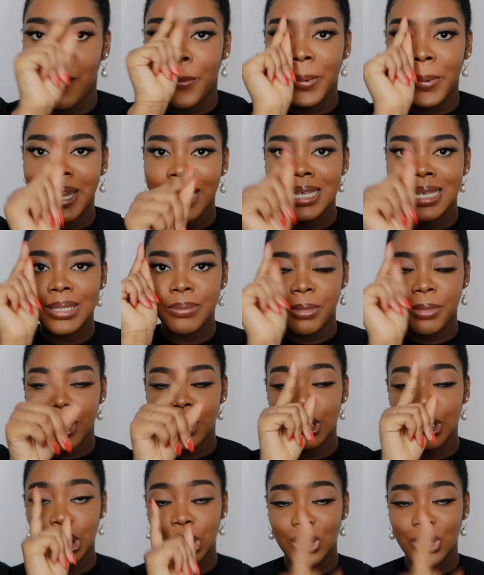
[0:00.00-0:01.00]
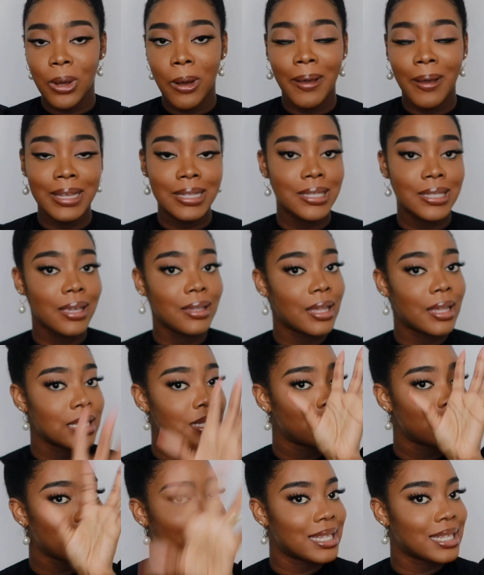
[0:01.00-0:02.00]
Please make sure it's
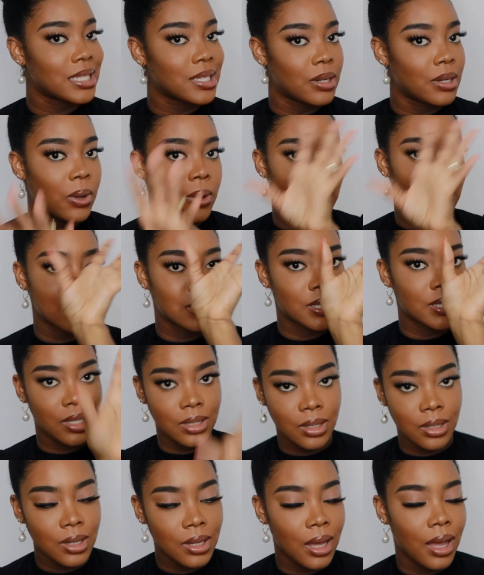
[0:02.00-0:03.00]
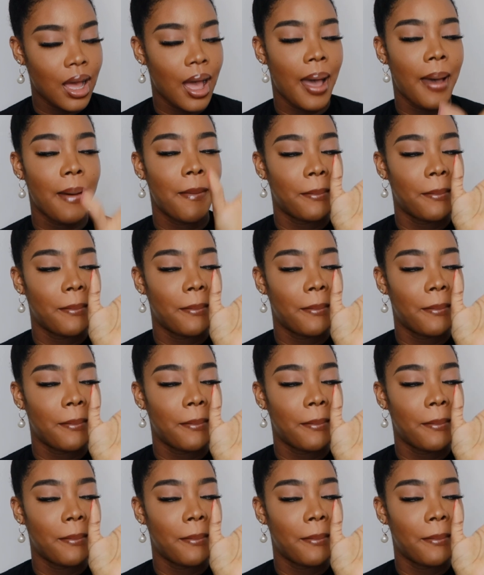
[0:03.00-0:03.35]
either satin or silk.